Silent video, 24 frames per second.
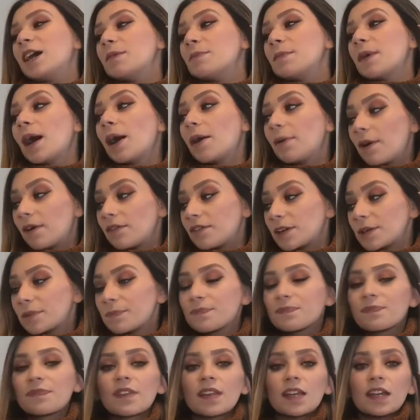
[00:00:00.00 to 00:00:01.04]
However,
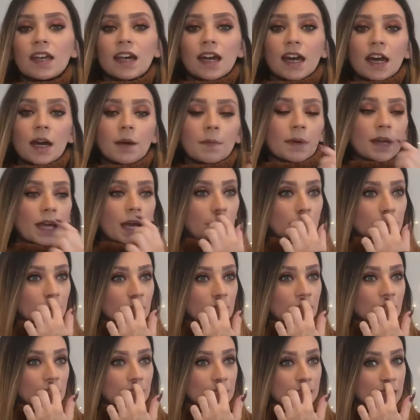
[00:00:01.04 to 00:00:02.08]
a couple of
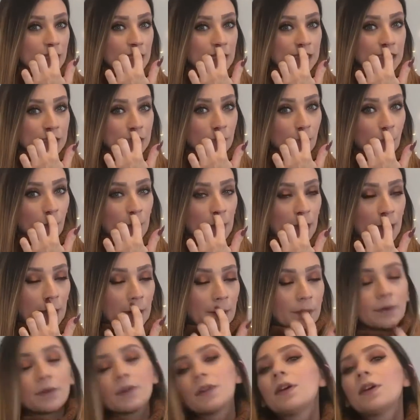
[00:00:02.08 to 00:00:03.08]
things I like to point out.